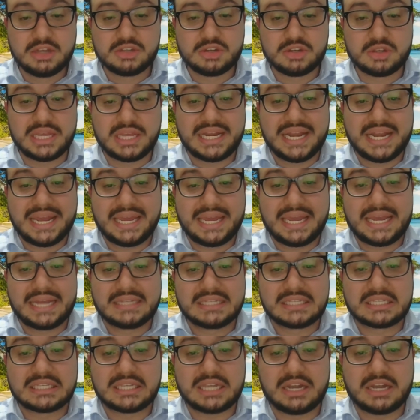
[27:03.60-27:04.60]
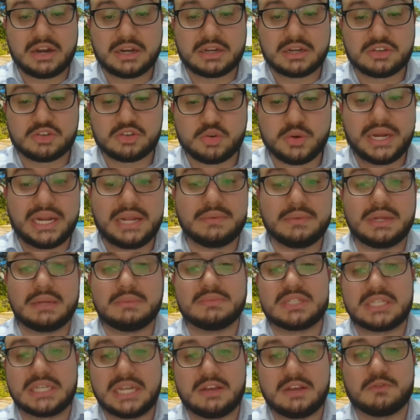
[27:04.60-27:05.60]
so that they can start treating
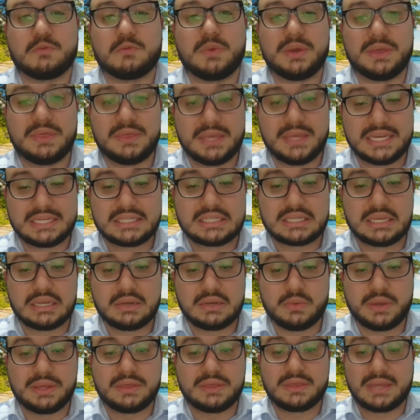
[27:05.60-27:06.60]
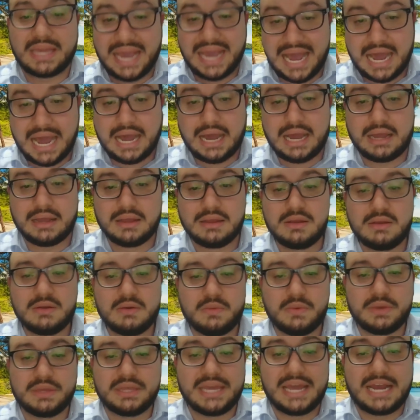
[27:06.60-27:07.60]
themselves with Caja,
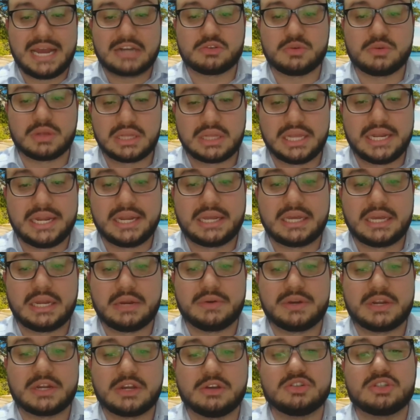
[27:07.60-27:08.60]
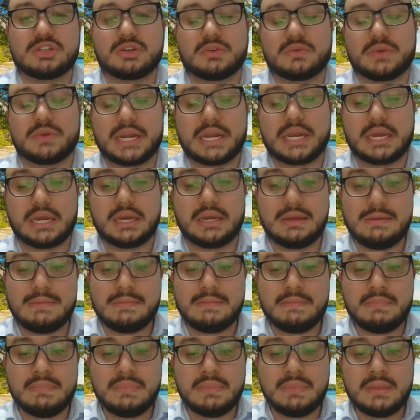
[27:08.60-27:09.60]
with the actual clinic here in Costa Rica.
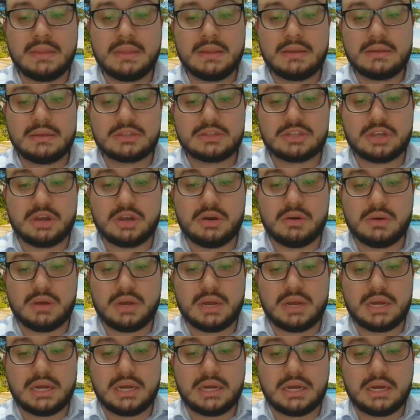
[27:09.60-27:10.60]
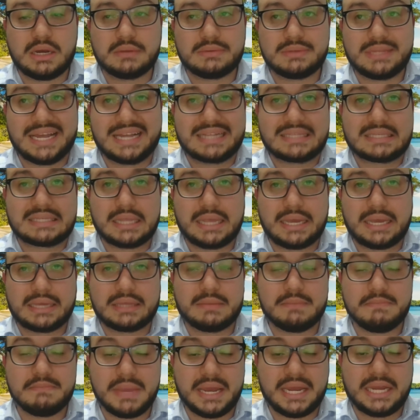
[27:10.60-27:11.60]
So that's like
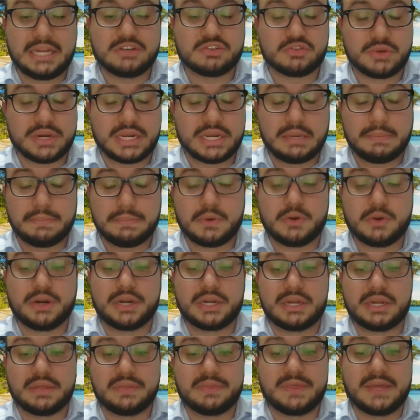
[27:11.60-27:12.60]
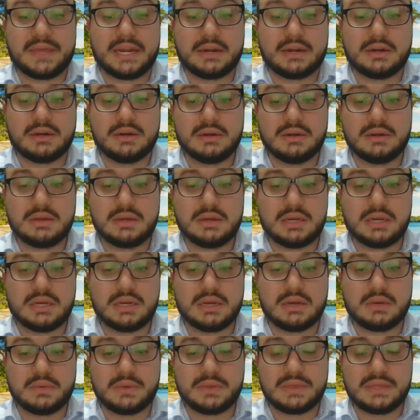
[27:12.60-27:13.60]
the main tricky part there
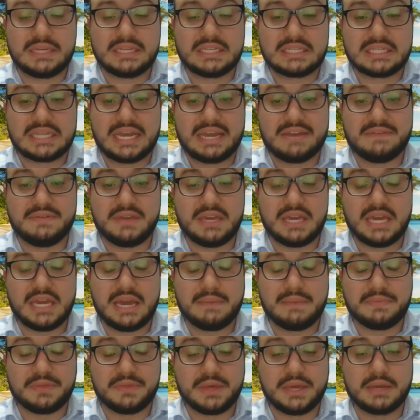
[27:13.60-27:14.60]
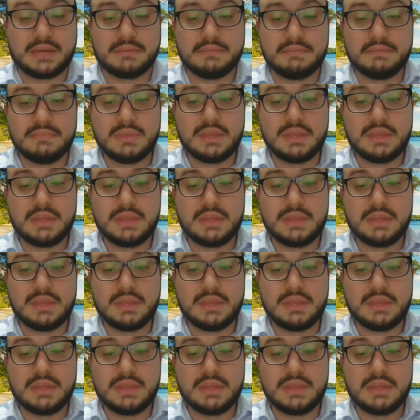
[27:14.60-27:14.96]
with this IVM thing.